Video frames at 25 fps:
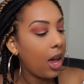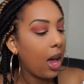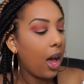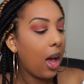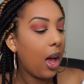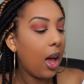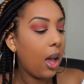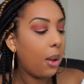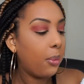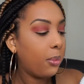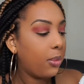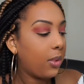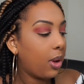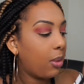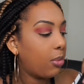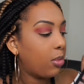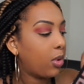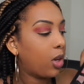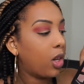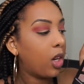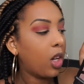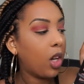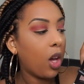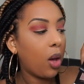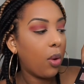I'm
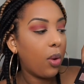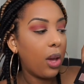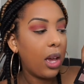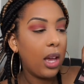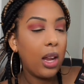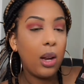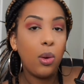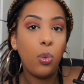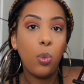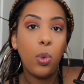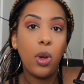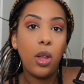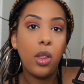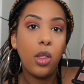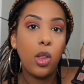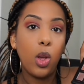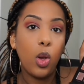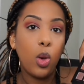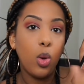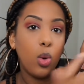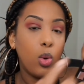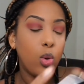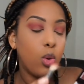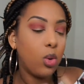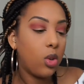gonna go in with
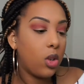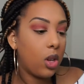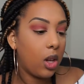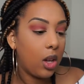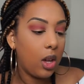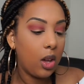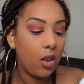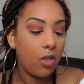Oud